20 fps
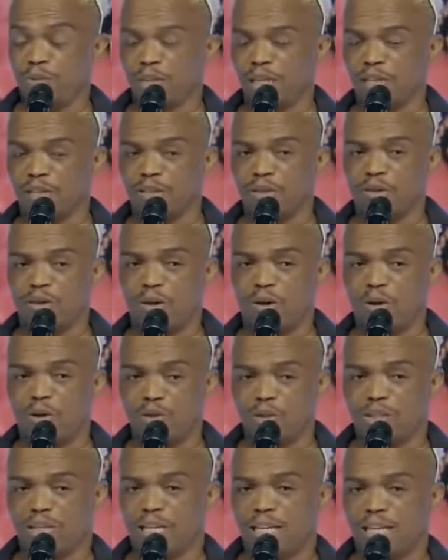that
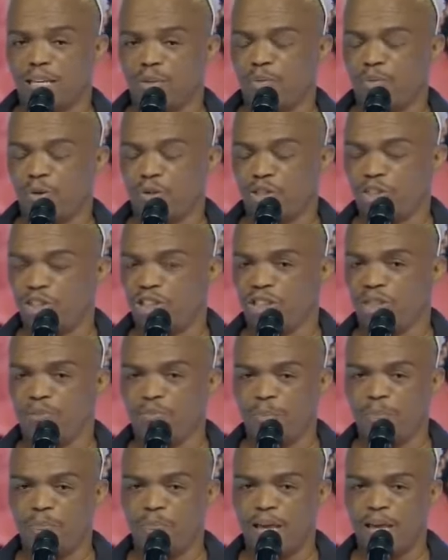owes her an apology.
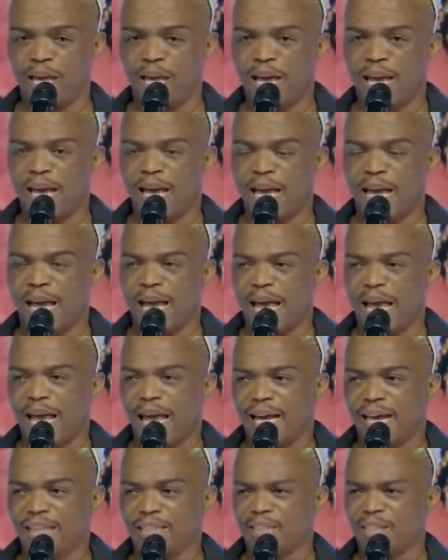
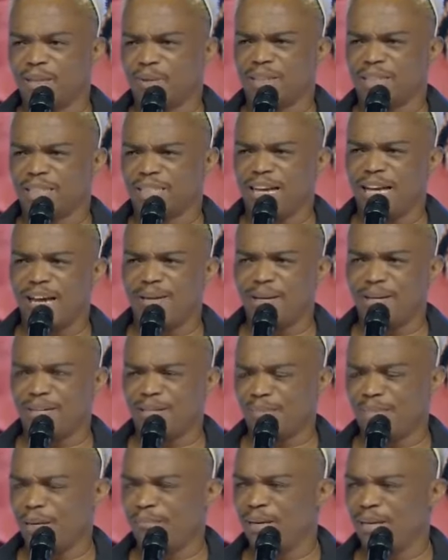And there was a time I
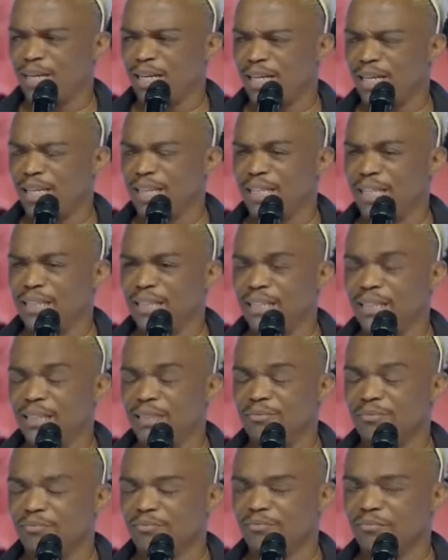remember
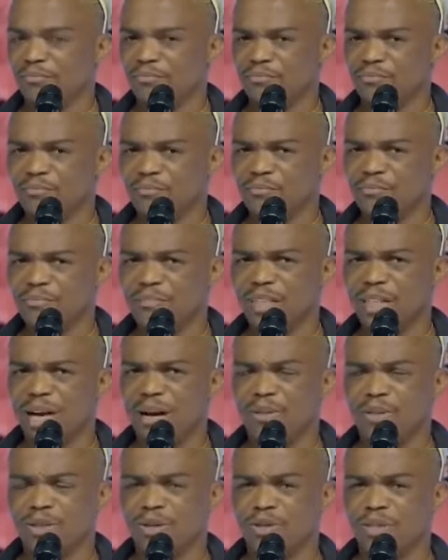in, I
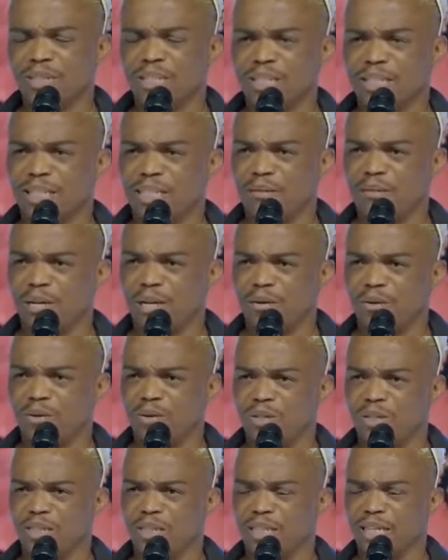was hosting the Summer
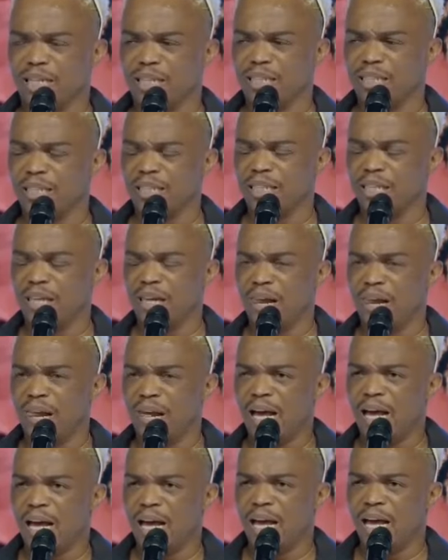Awards and
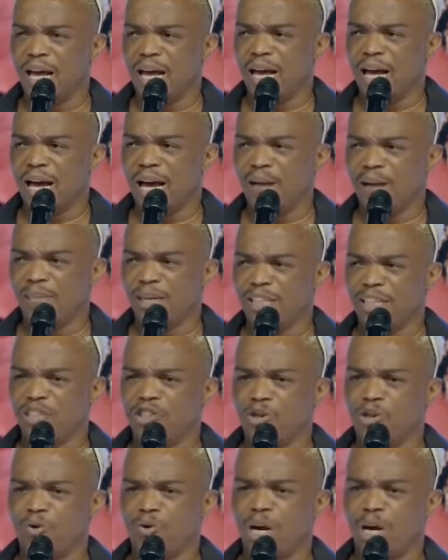I made a
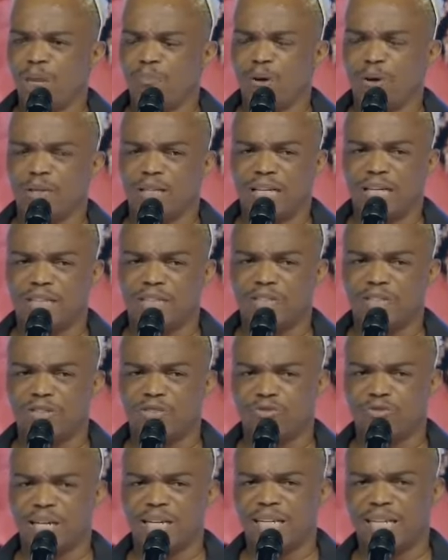joke about her
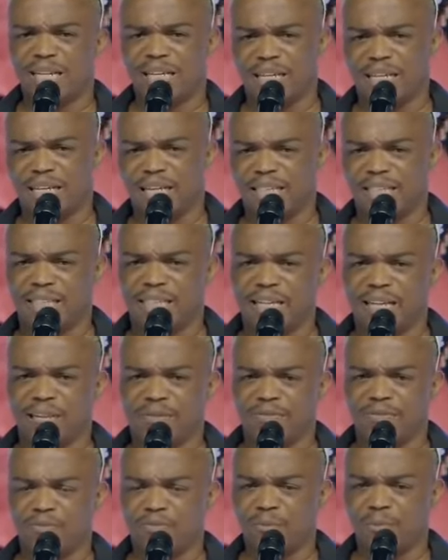drinking and
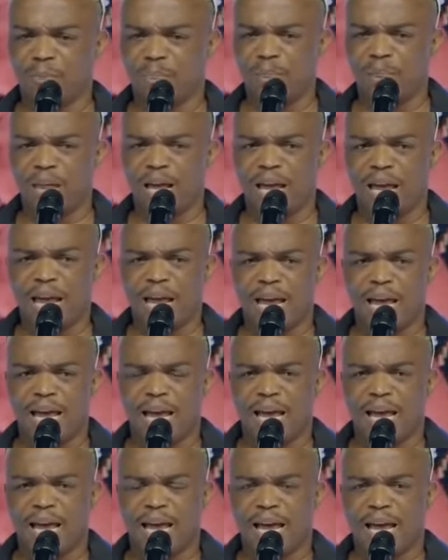stuff.
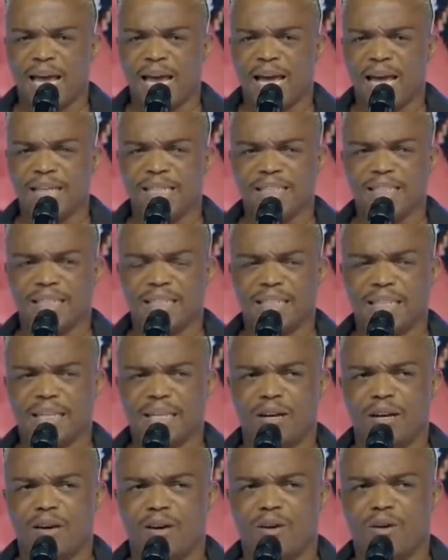And
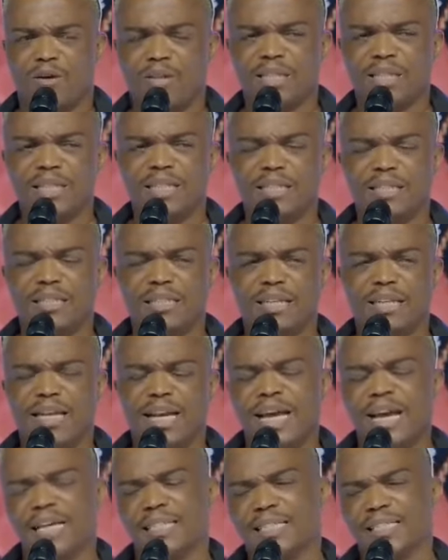only
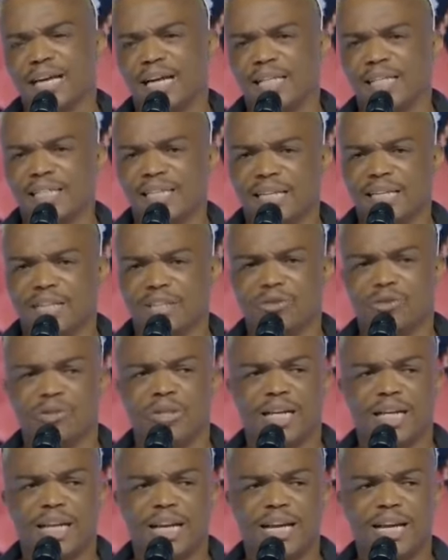later in years you
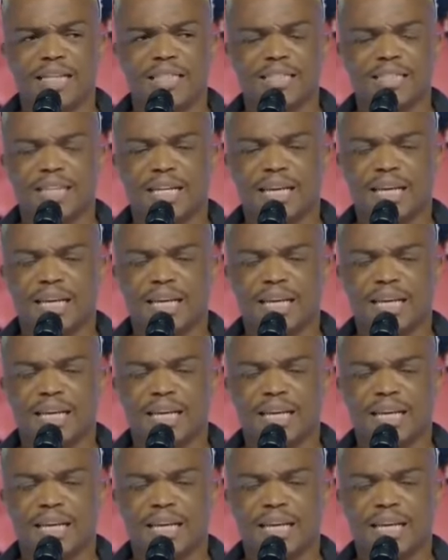realize